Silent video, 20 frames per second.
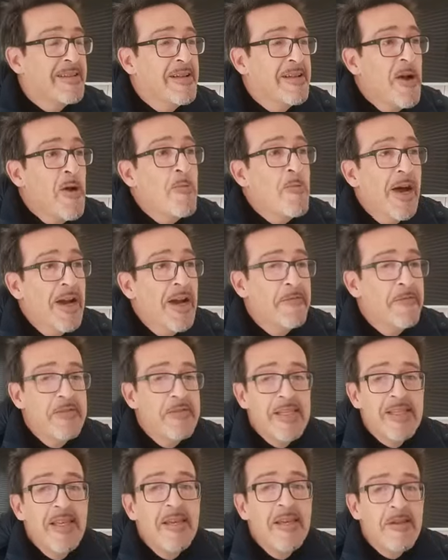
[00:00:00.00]
one of the
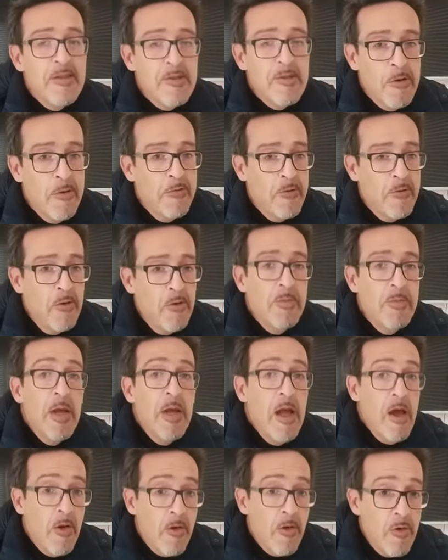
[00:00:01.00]
secrets of Rome.
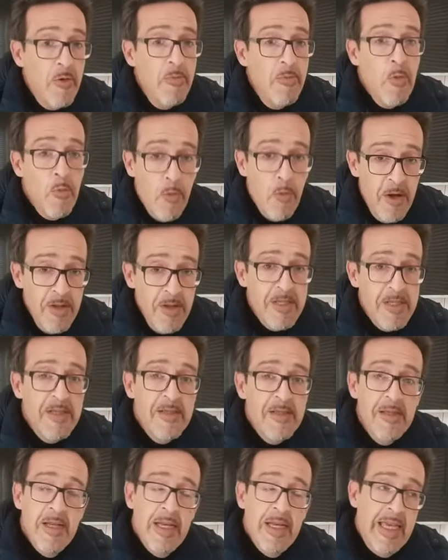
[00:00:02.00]
Rome wanted
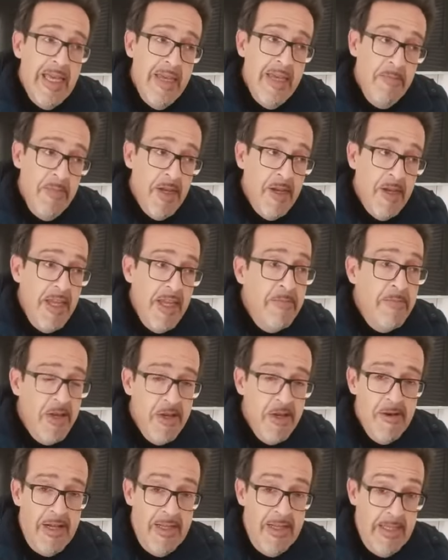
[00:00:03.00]

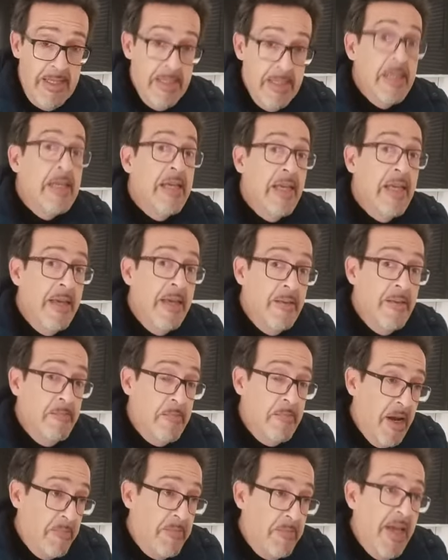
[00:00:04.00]
immigrants,
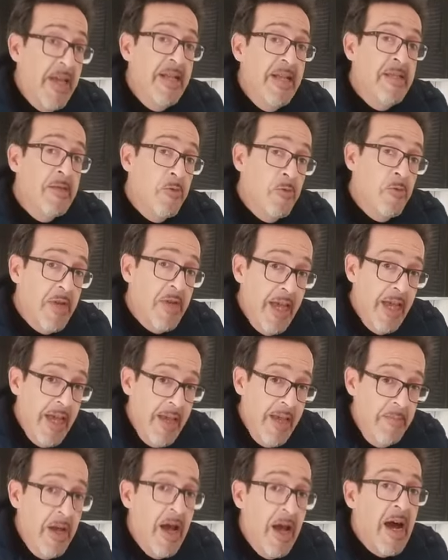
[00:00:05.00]
barbarians who
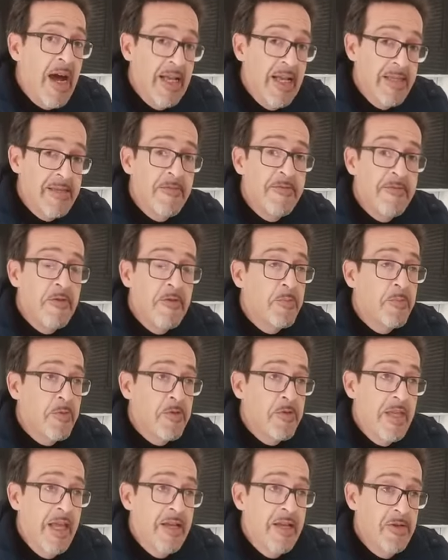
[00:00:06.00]
came, asked for
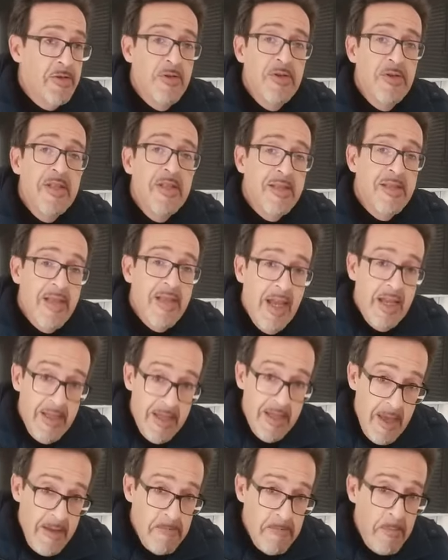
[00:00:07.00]
protection inside
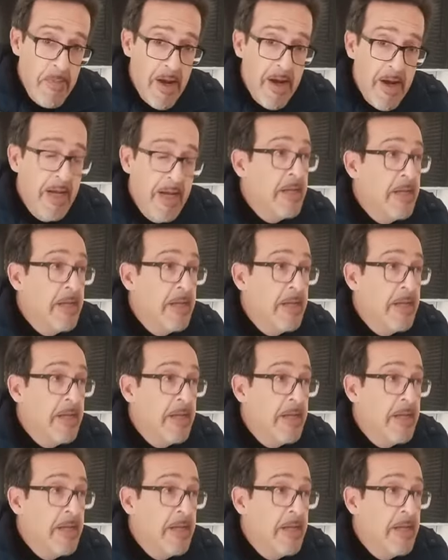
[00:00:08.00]
the empire.